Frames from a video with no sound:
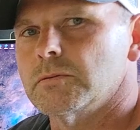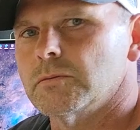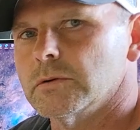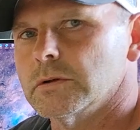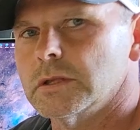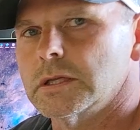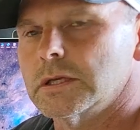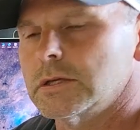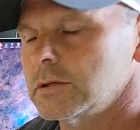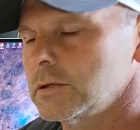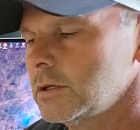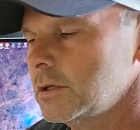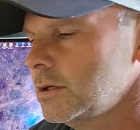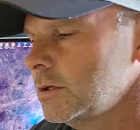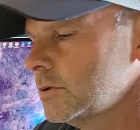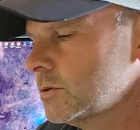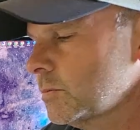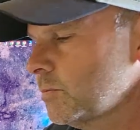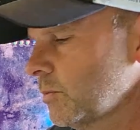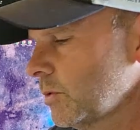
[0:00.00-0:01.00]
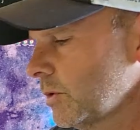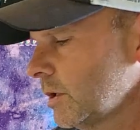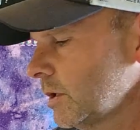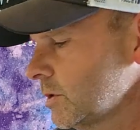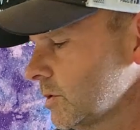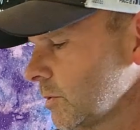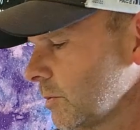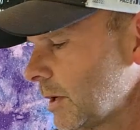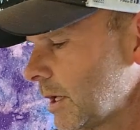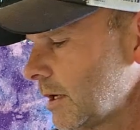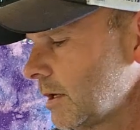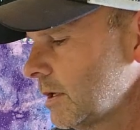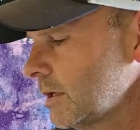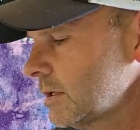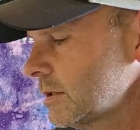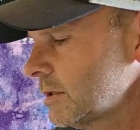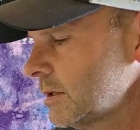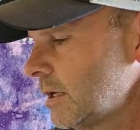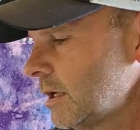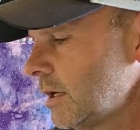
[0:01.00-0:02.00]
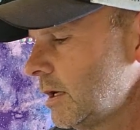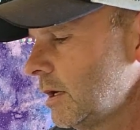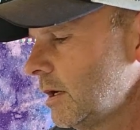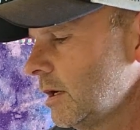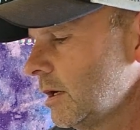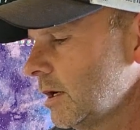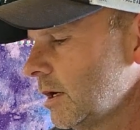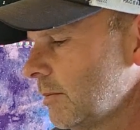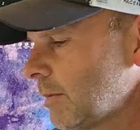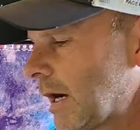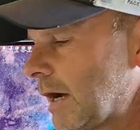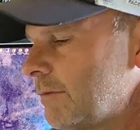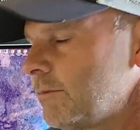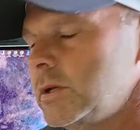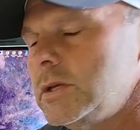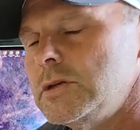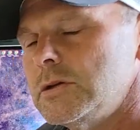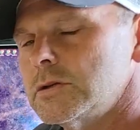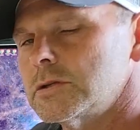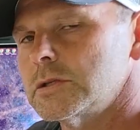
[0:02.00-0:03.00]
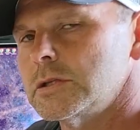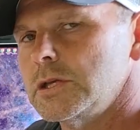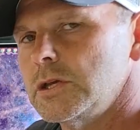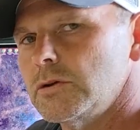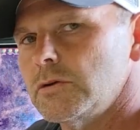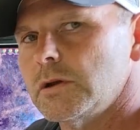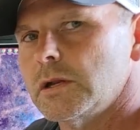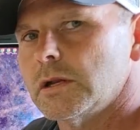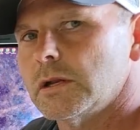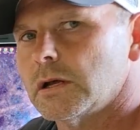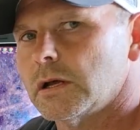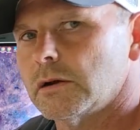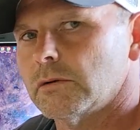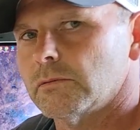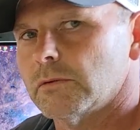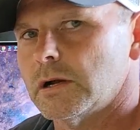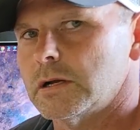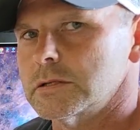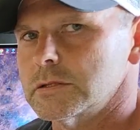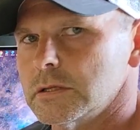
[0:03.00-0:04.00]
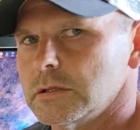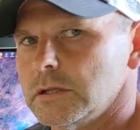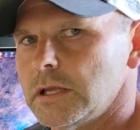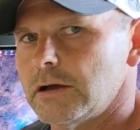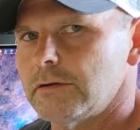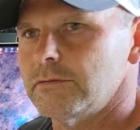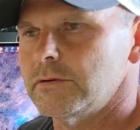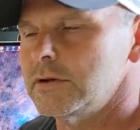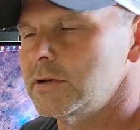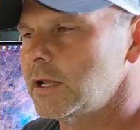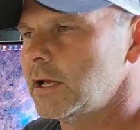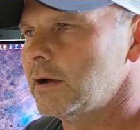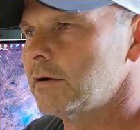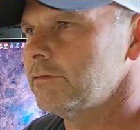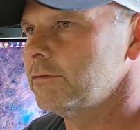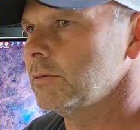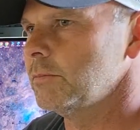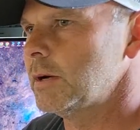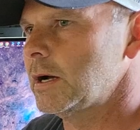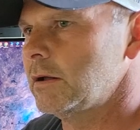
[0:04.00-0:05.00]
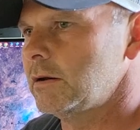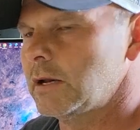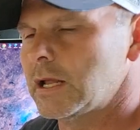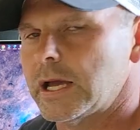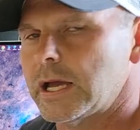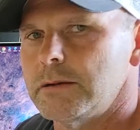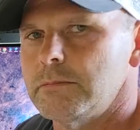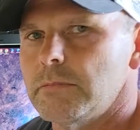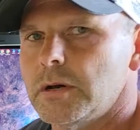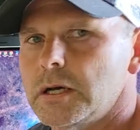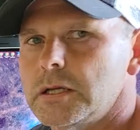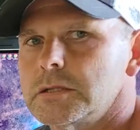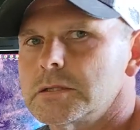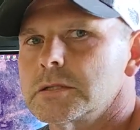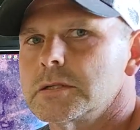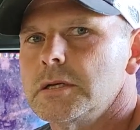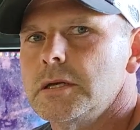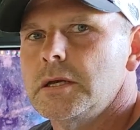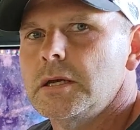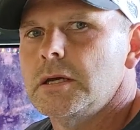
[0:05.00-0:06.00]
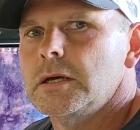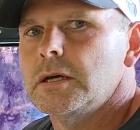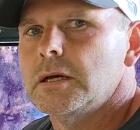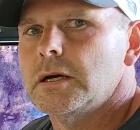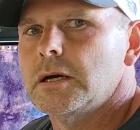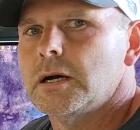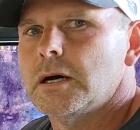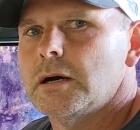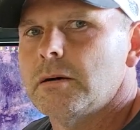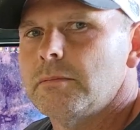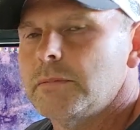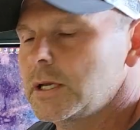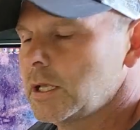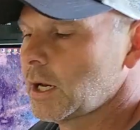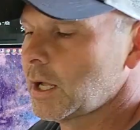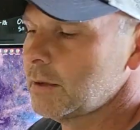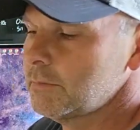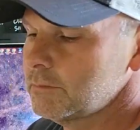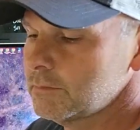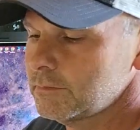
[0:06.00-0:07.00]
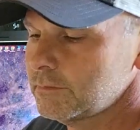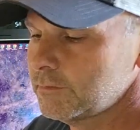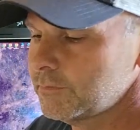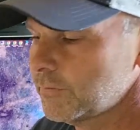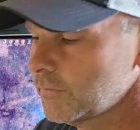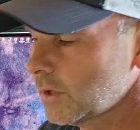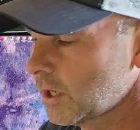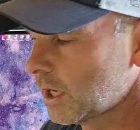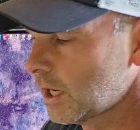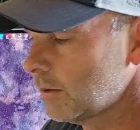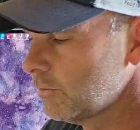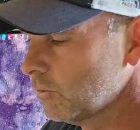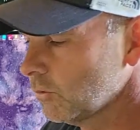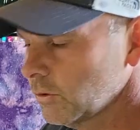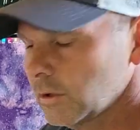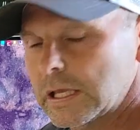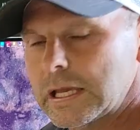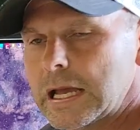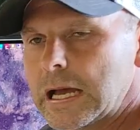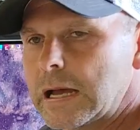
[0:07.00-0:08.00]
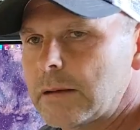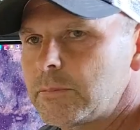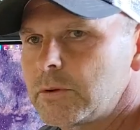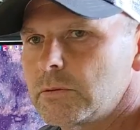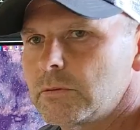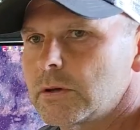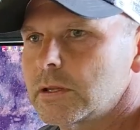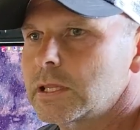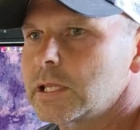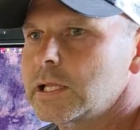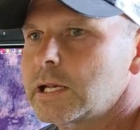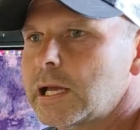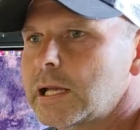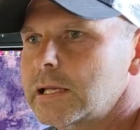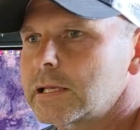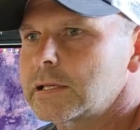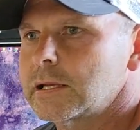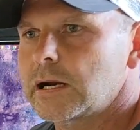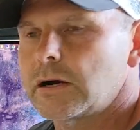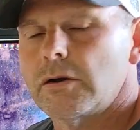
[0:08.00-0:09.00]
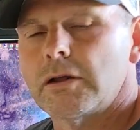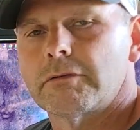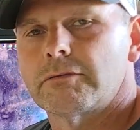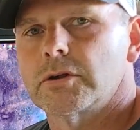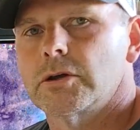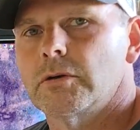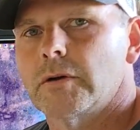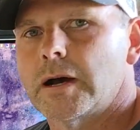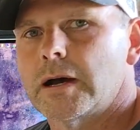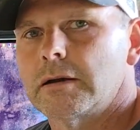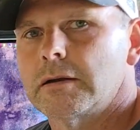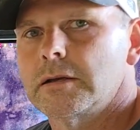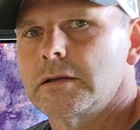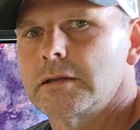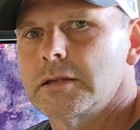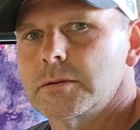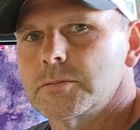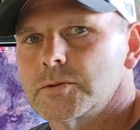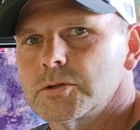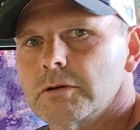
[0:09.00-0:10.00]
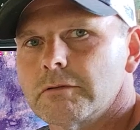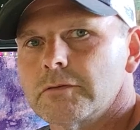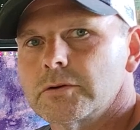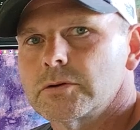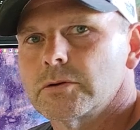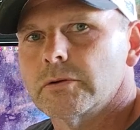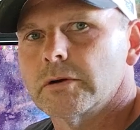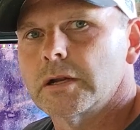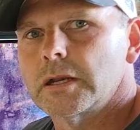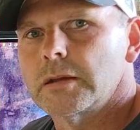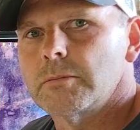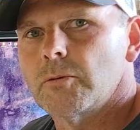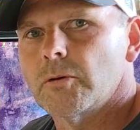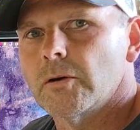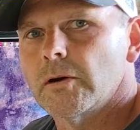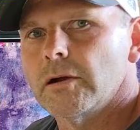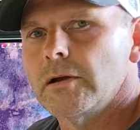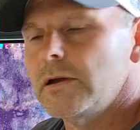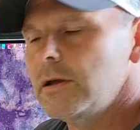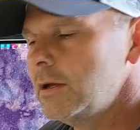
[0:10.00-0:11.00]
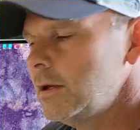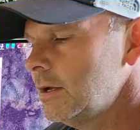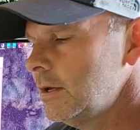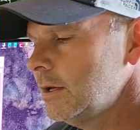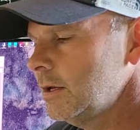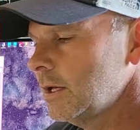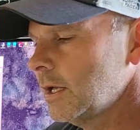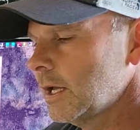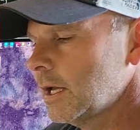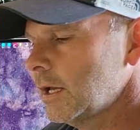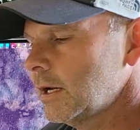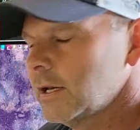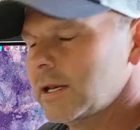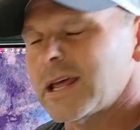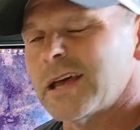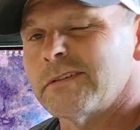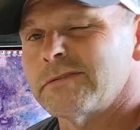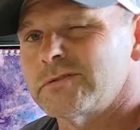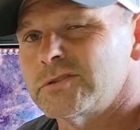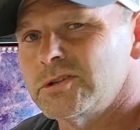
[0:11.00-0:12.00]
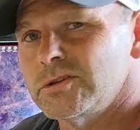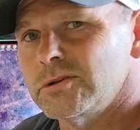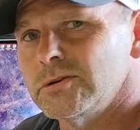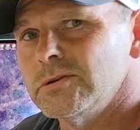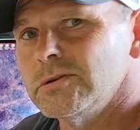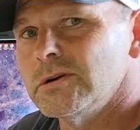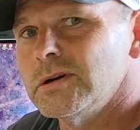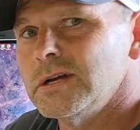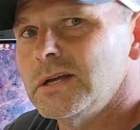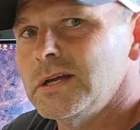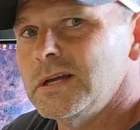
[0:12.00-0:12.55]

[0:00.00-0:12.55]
really good and pretty tremendous. I've been using the unit on a Raza 11 now for about 9 months, and I'm really happy with it. I don't have to go out into the observatory anymore. And at f2,